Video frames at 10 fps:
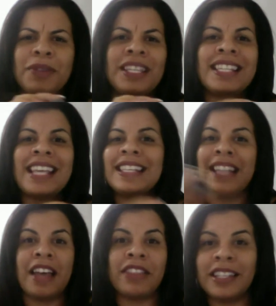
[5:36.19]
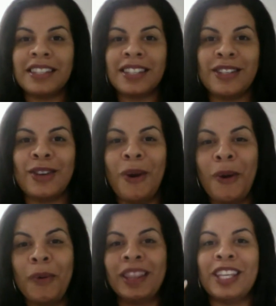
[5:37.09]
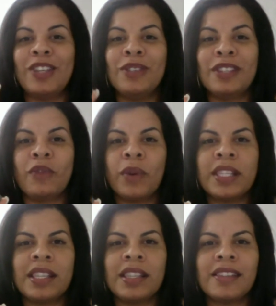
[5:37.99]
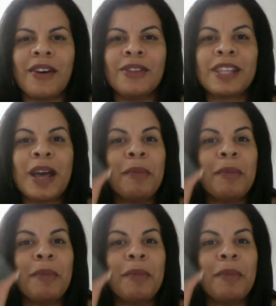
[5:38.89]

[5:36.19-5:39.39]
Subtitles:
this has nothing to do with the use of whiskey stones,